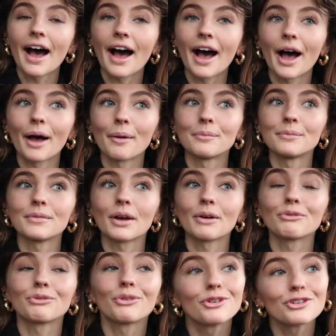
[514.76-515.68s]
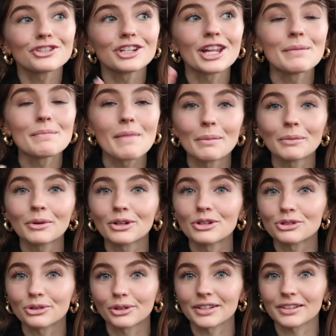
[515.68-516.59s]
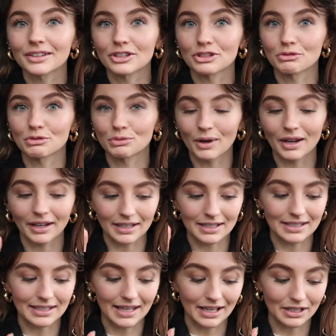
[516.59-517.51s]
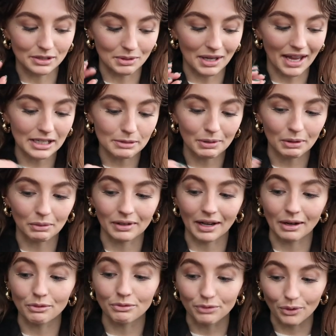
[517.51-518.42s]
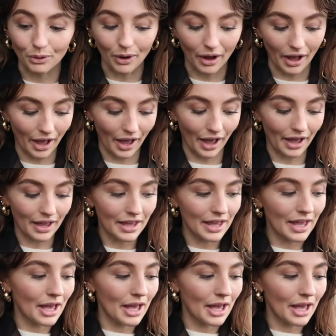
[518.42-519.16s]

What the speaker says: Unfortunately, mum couldn't join us because she was working today, so we had to pick one out for her.